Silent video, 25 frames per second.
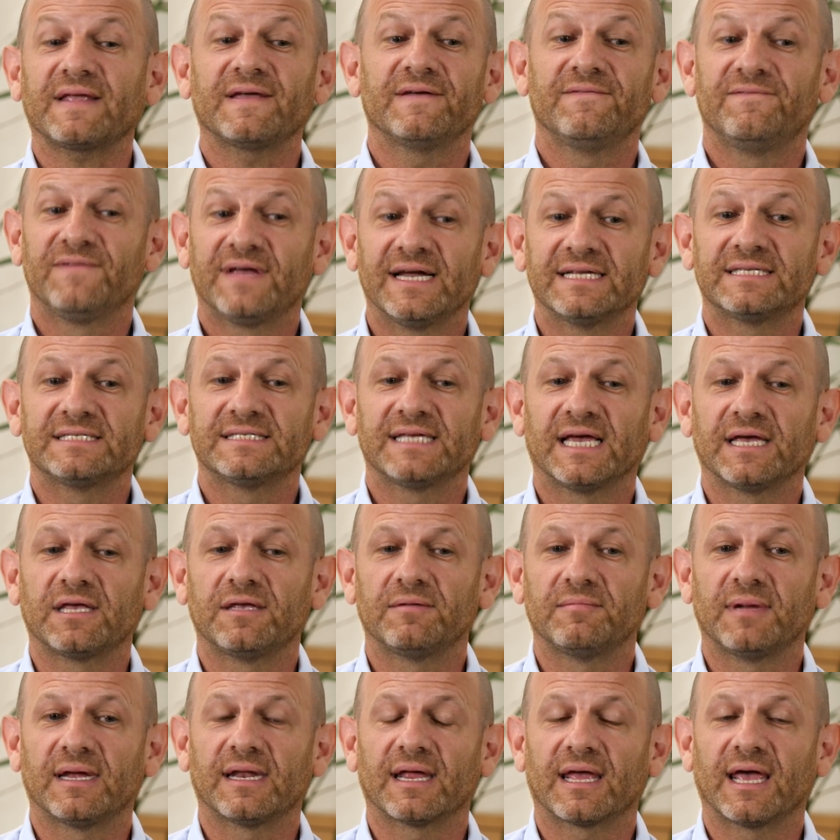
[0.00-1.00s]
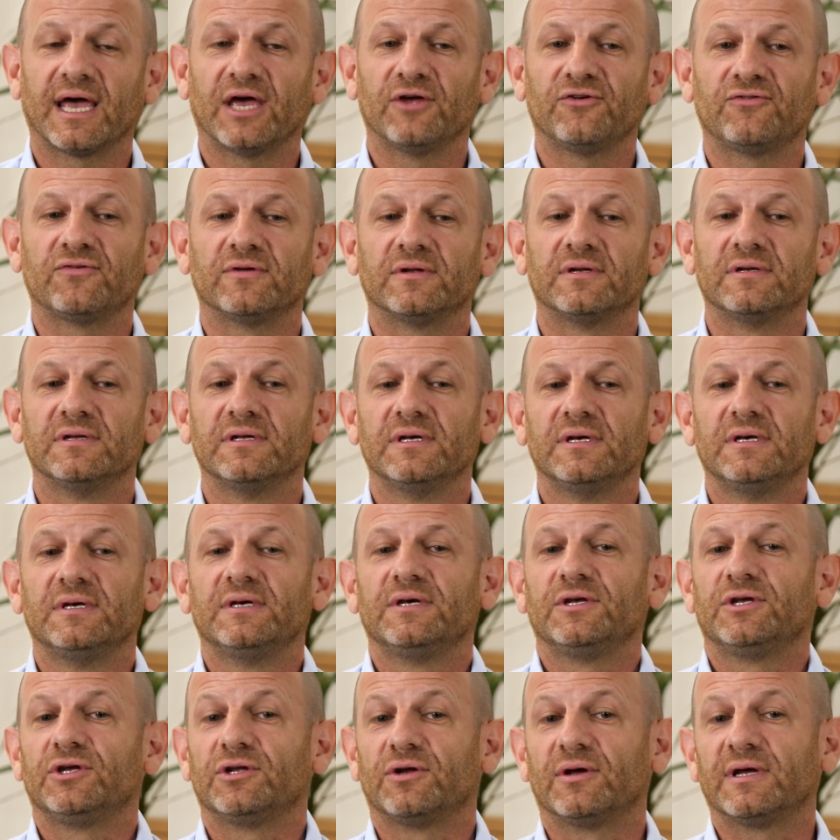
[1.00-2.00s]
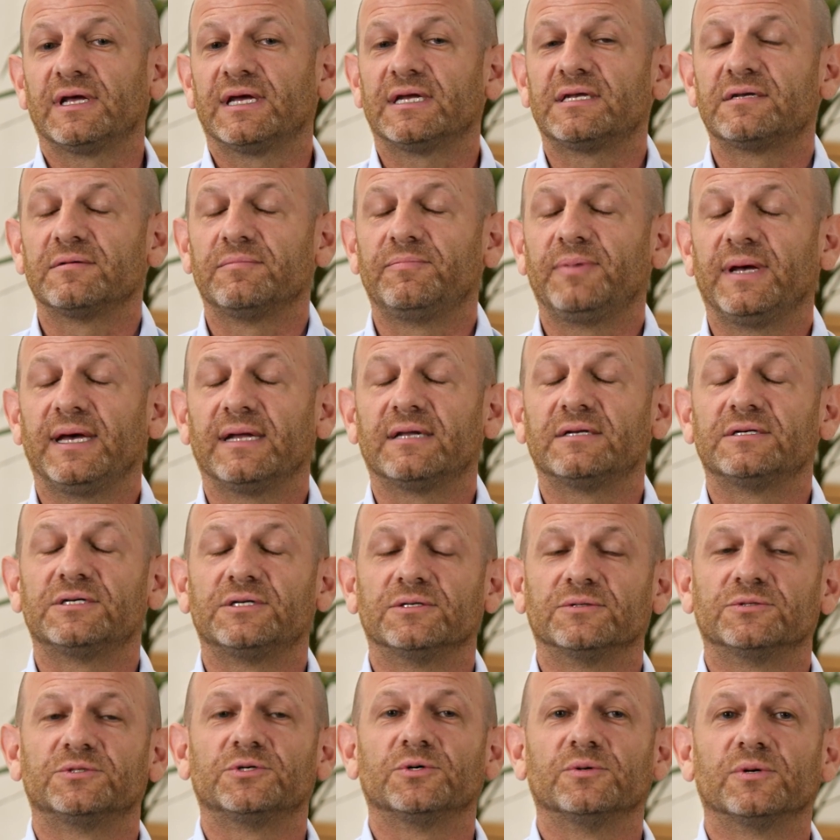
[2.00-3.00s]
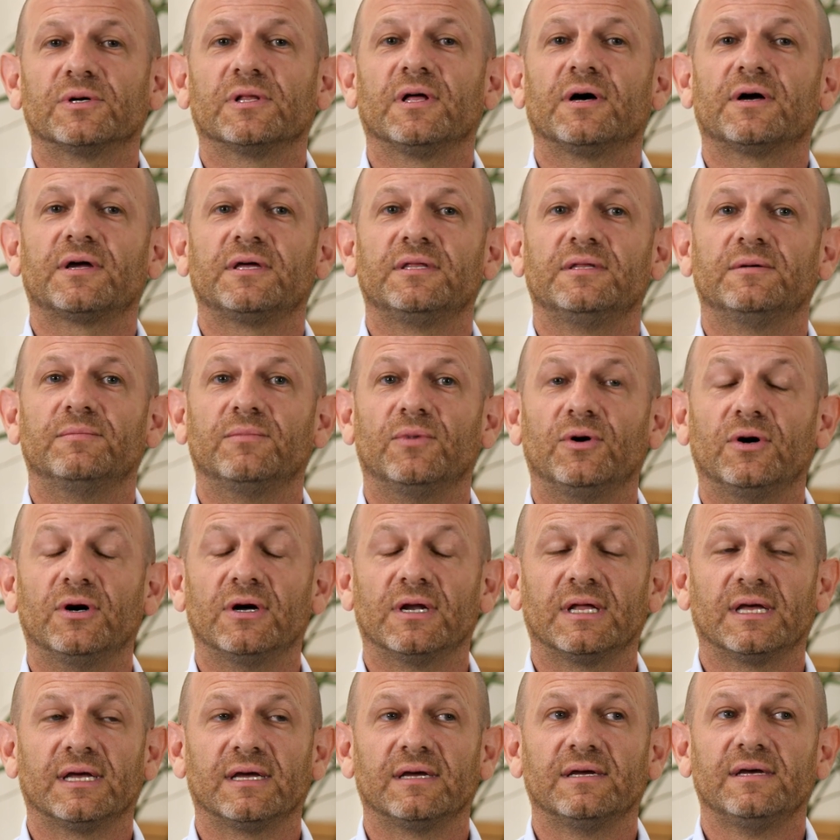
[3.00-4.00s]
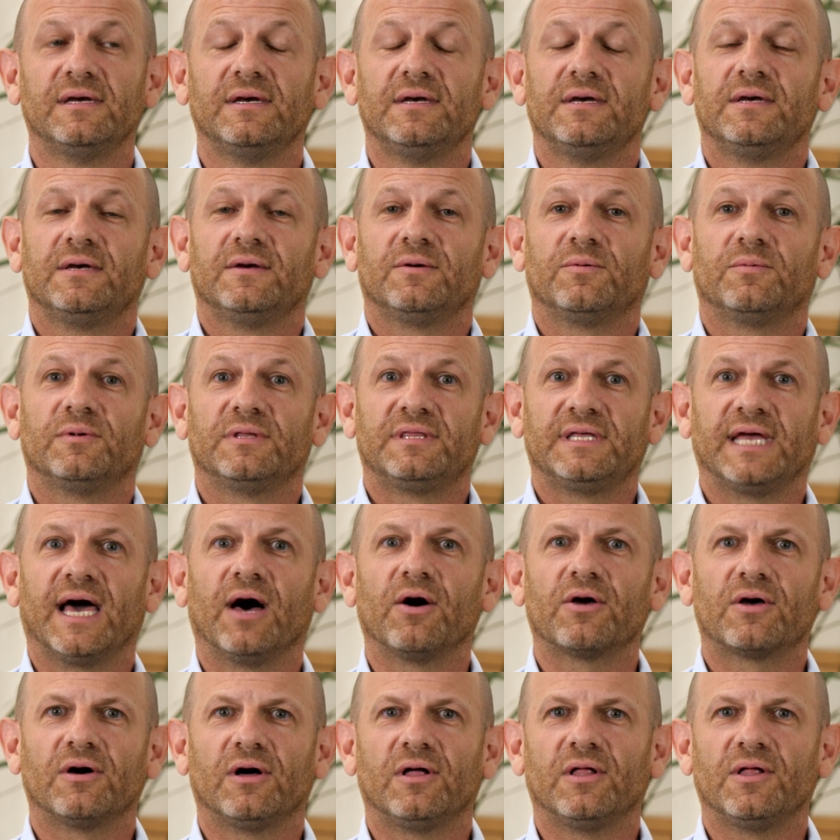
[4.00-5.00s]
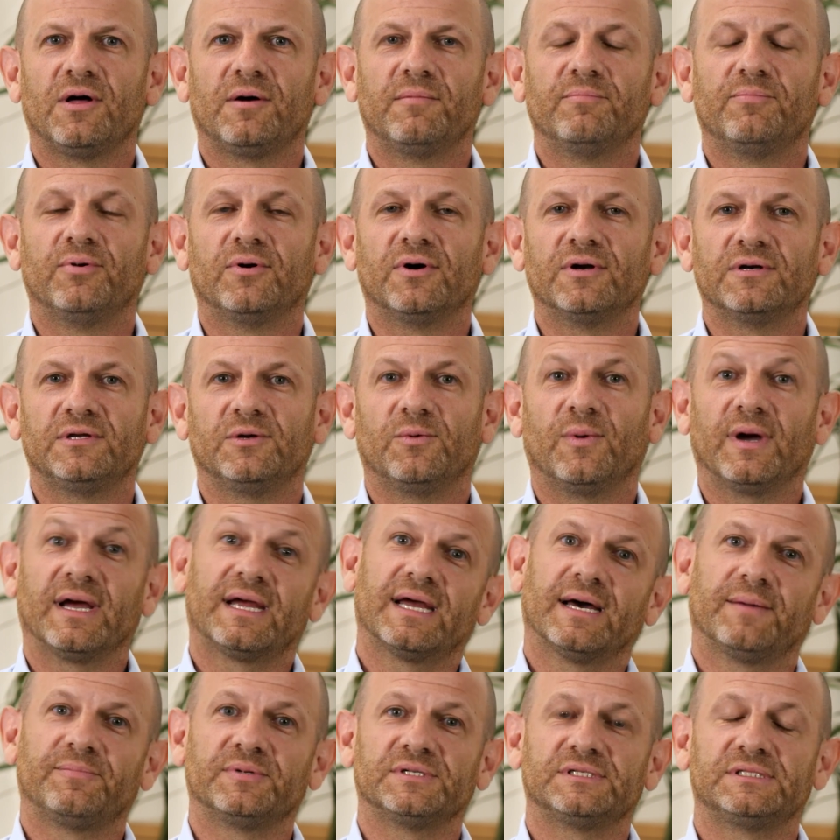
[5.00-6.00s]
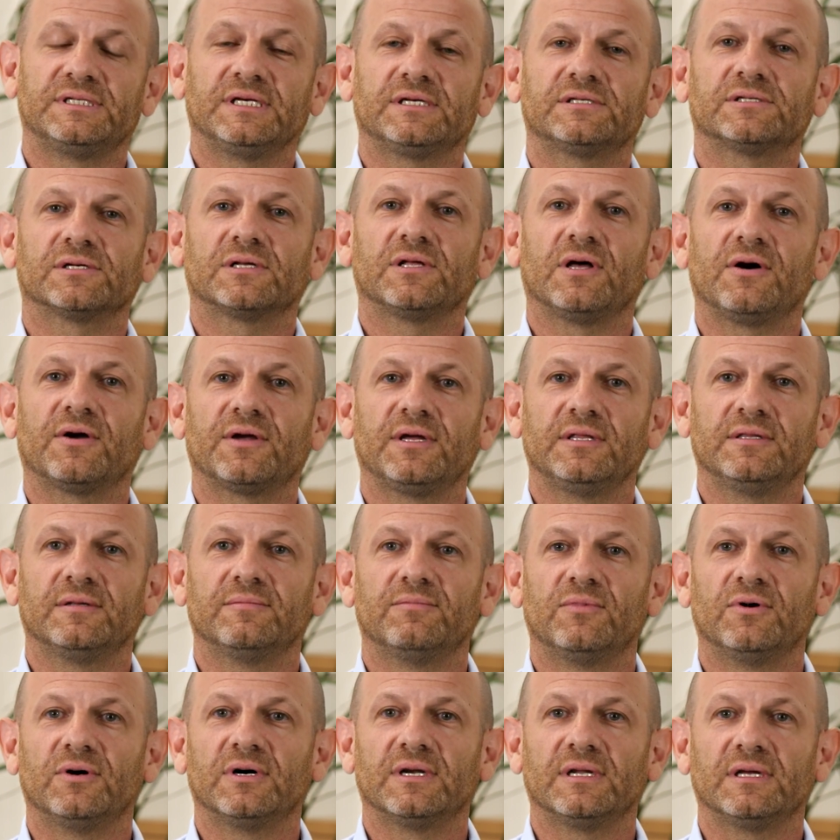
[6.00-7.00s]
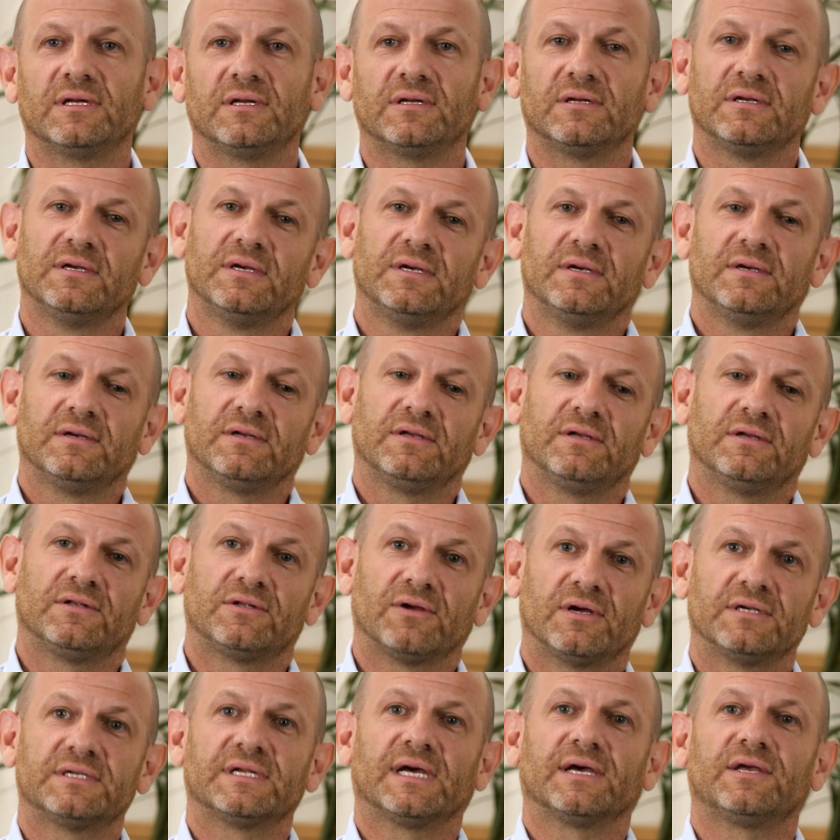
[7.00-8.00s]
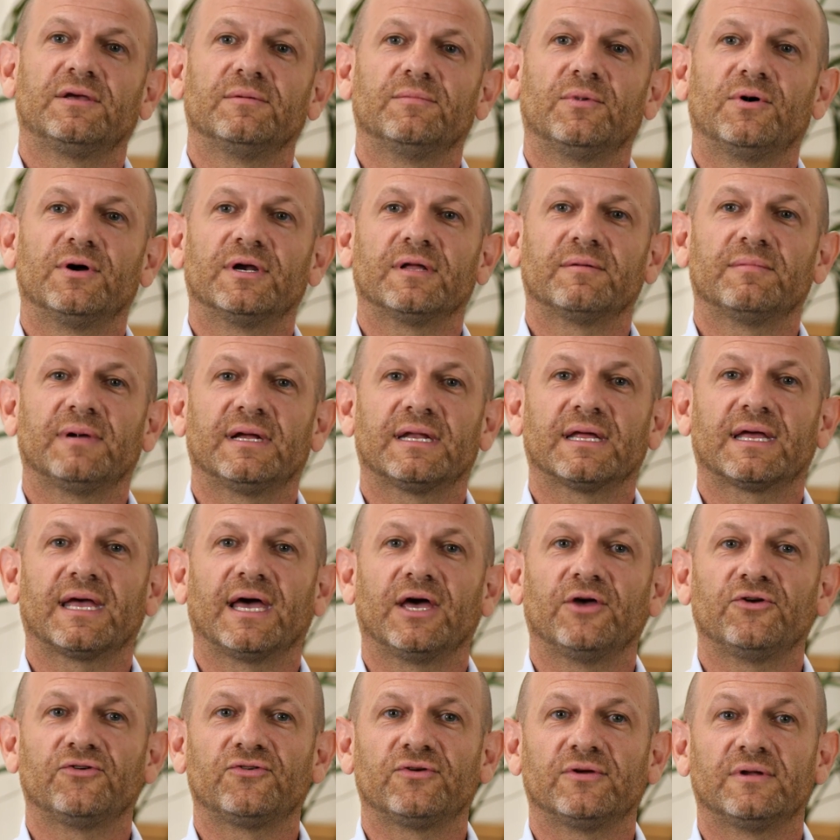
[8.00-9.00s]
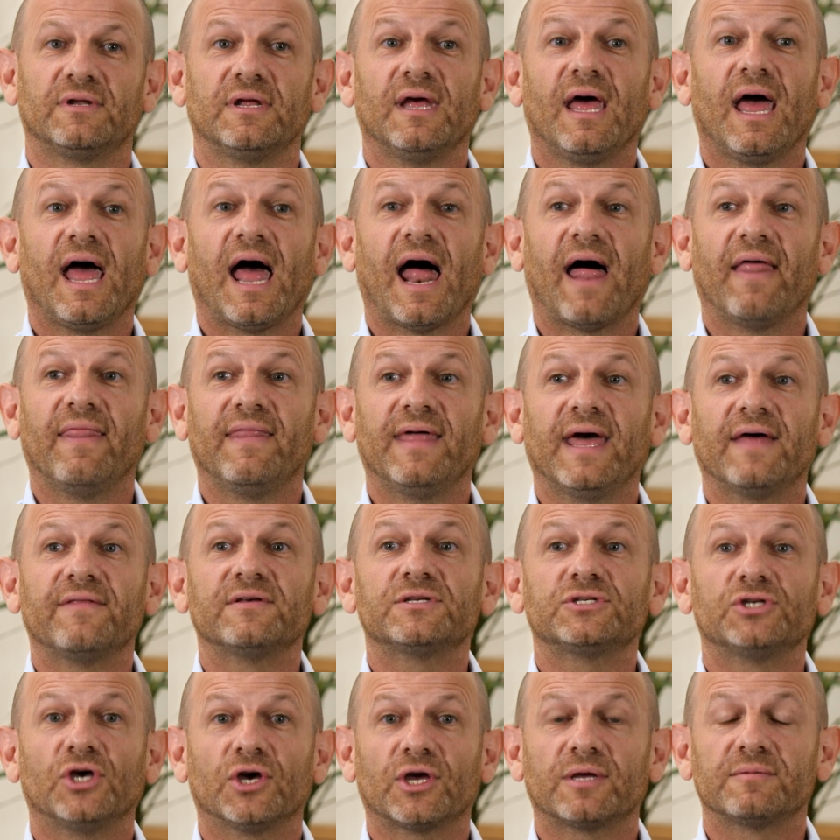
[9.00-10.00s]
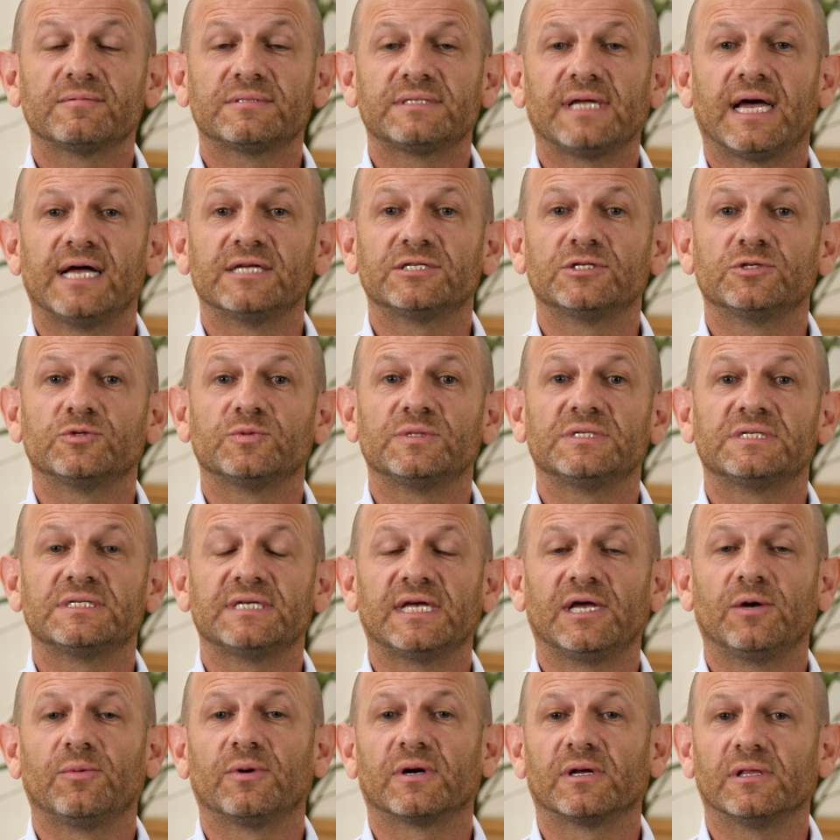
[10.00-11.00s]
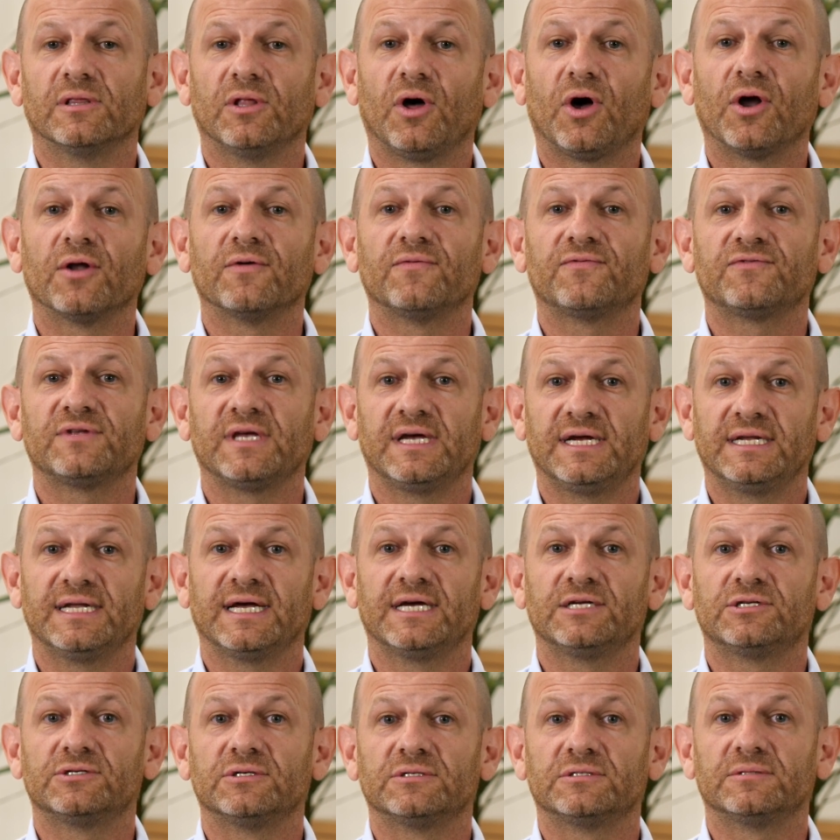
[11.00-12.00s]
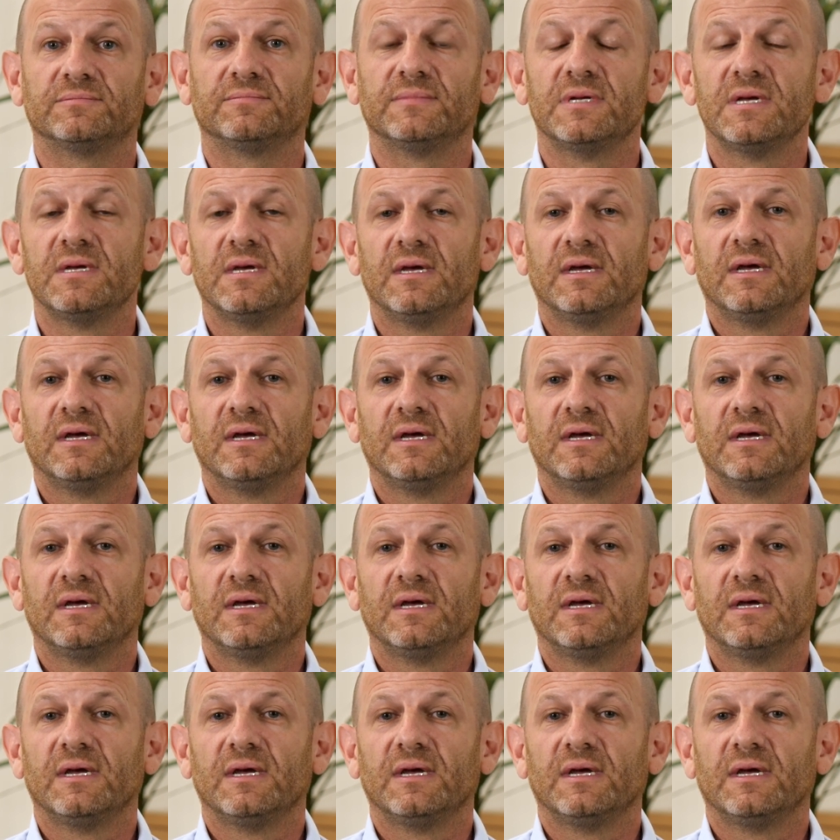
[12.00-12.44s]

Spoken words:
you forget to take your medication, you don't get to bed until 2 o'clock in the morning. With the alcohol on board, you wake up at 6 o'clock in the morning, you don't take your morning medication. And they're the circumstances we see where a lot of teenagers and